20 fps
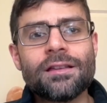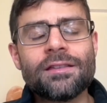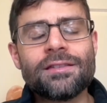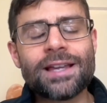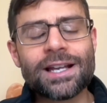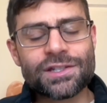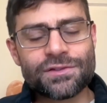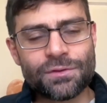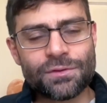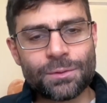
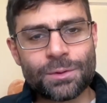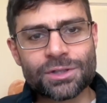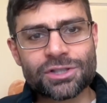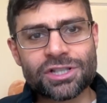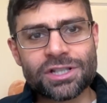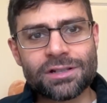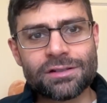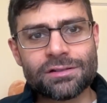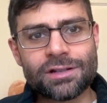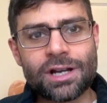Thanks for
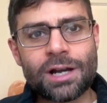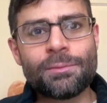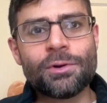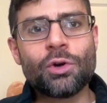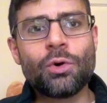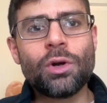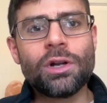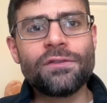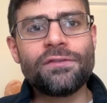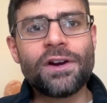watching. I'm
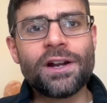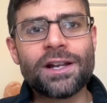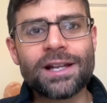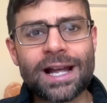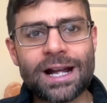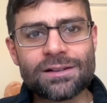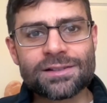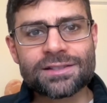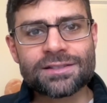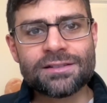a qualified
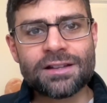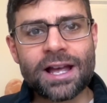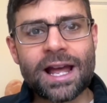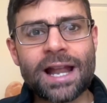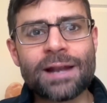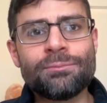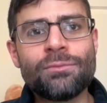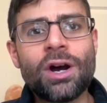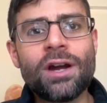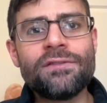counsellor
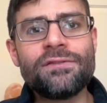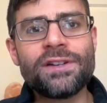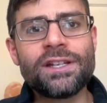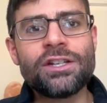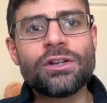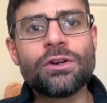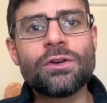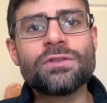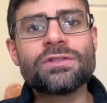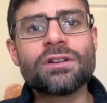and my
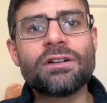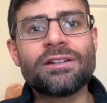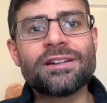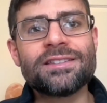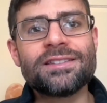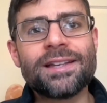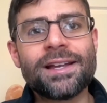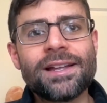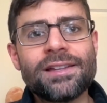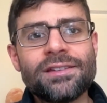videos are
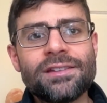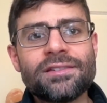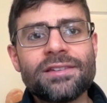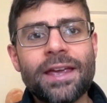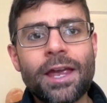intended